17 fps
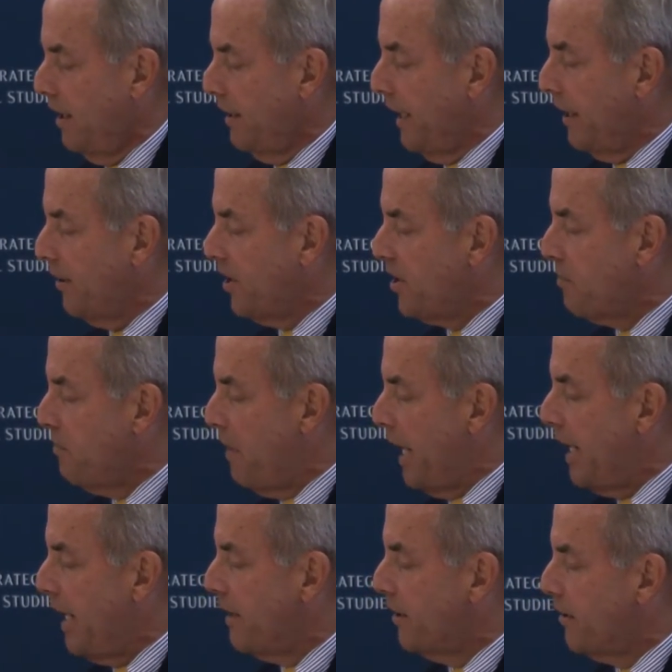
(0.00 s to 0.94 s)
They are
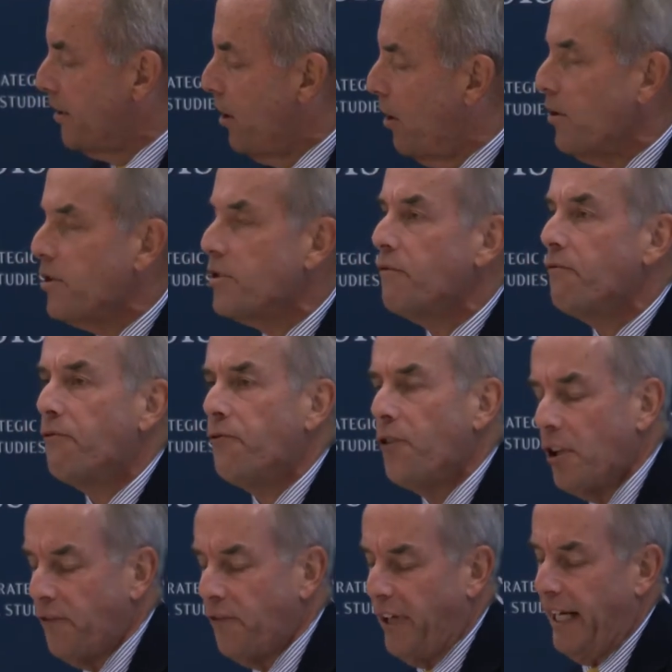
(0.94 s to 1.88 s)
dismayed that those
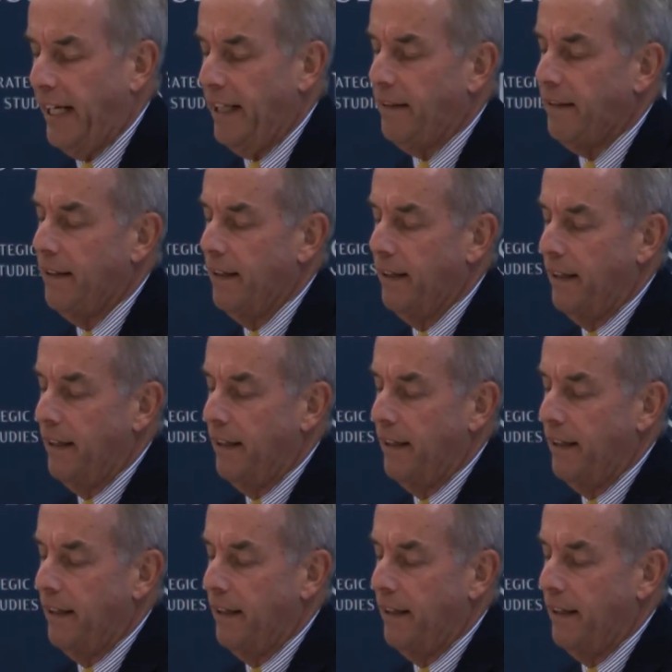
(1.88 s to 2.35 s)
full of hate